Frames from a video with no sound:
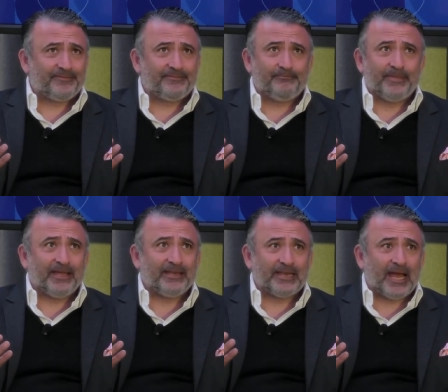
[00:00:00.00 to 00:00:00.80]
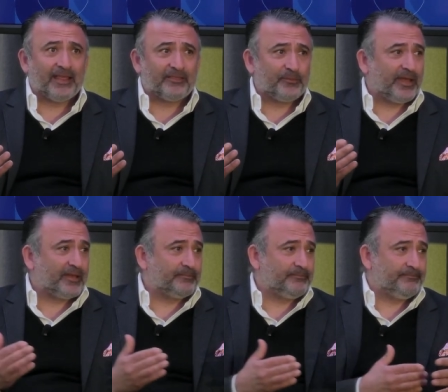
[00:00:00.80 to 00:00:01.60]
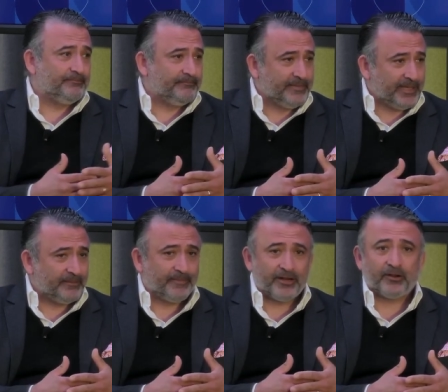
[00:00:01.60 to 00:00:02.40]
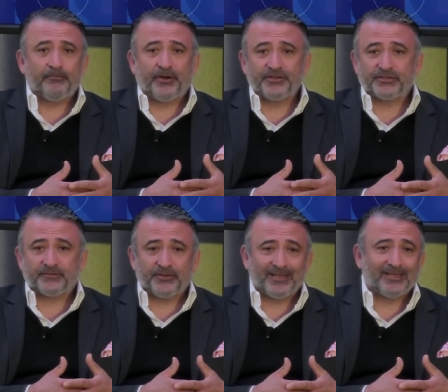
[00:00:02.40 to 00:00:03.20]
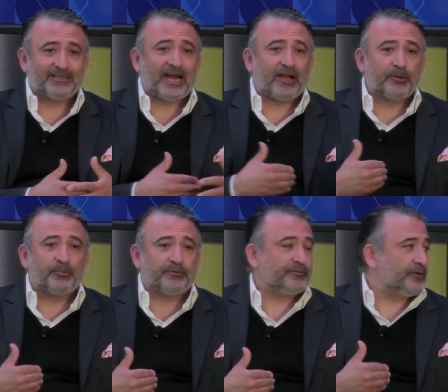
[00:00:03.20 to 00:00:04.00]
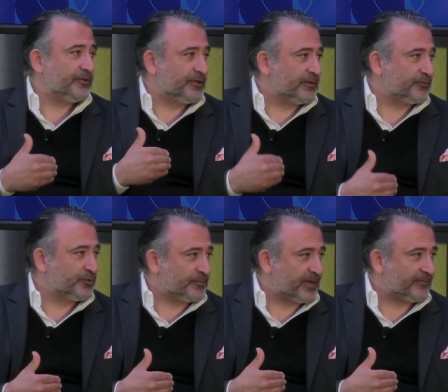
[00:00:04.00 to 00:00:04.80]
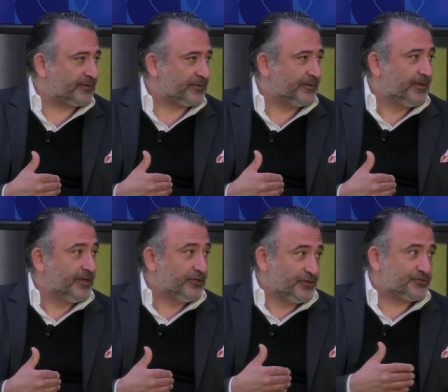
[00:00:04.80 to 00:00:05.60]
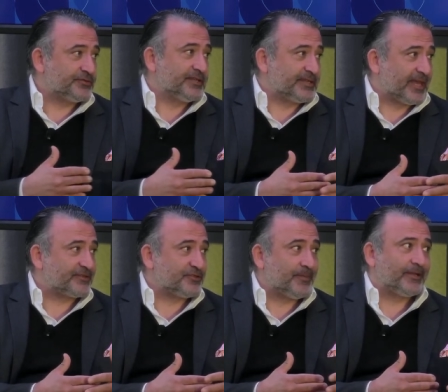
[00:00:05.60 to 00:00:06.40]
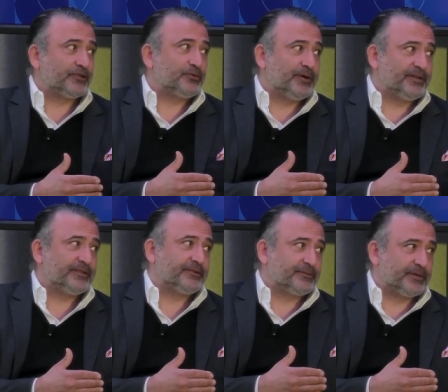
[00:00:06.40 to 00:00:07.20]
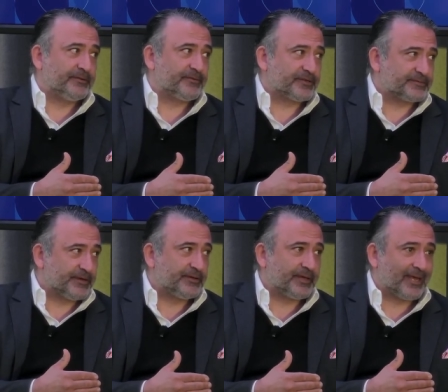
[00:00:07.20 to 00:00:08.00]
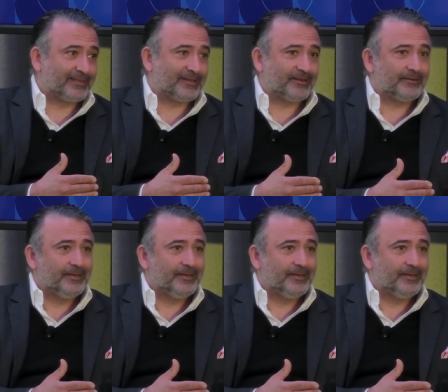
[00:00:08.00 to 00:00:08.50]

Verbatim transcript: May 9th, we had meet, met our budget for the entire portfolio of room revenue. Usually it takes you by the 20th or 21st for you to get there.